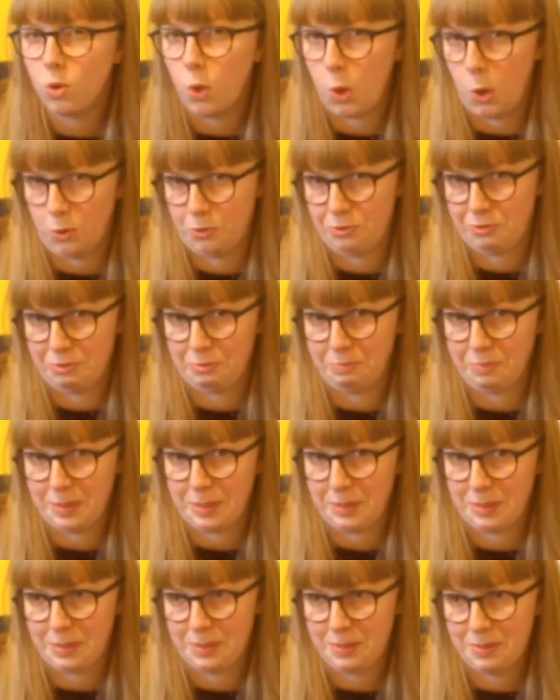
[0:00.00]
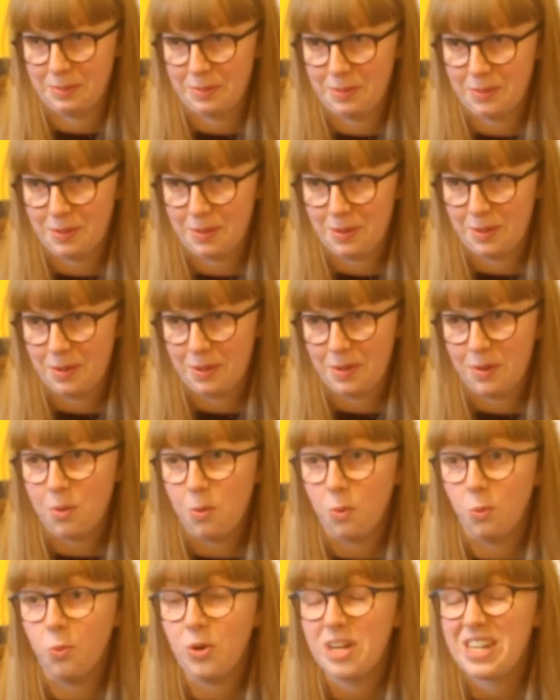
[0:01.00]
lost a bit,
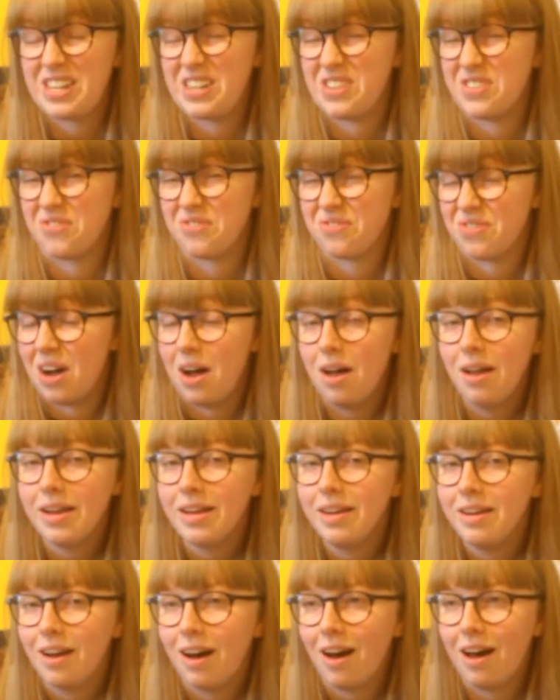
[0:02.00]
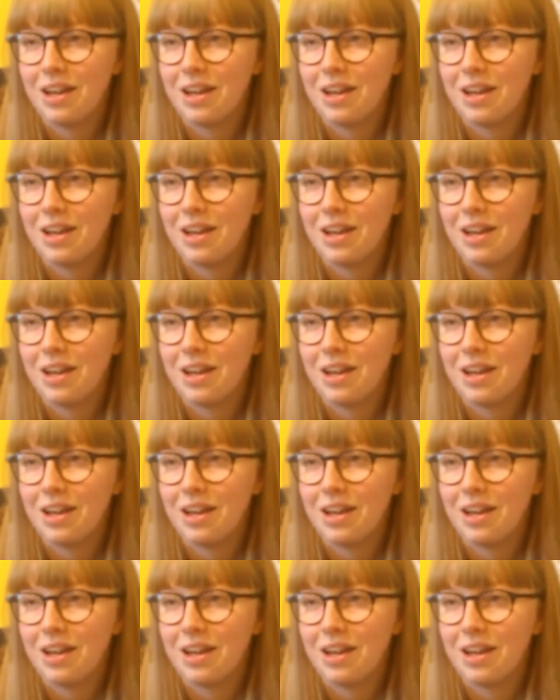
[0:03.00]
which is fine.